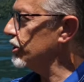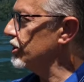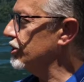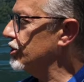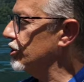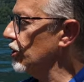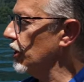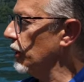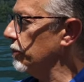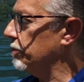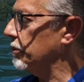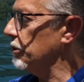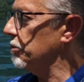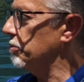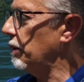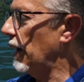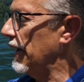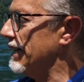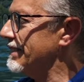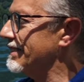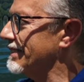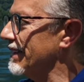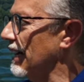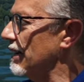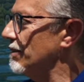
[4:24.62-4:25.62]
position
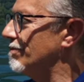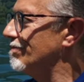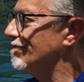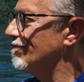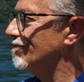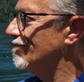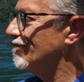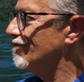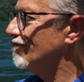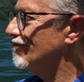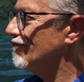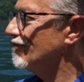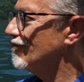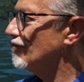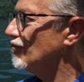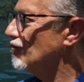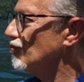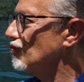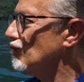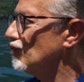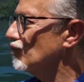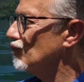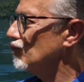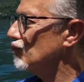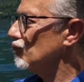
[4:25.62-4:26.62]
as well as the flaps,
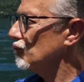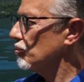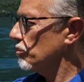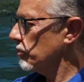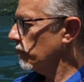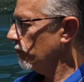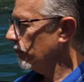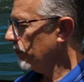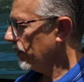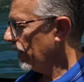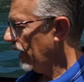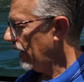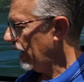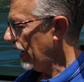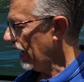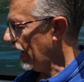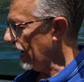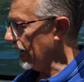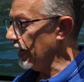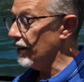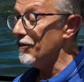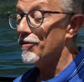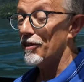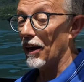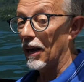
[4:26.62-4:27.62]

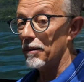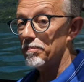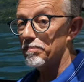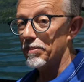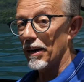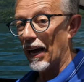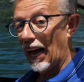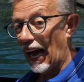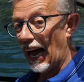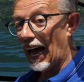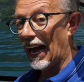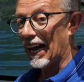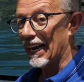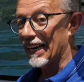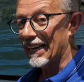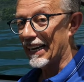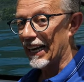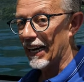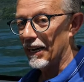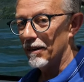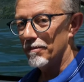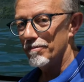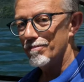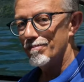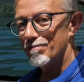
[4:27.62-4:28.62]
because now the planing
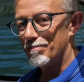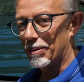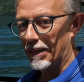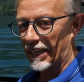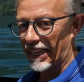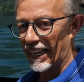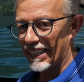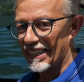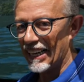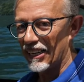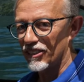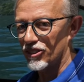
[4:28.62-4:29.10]
phase begins.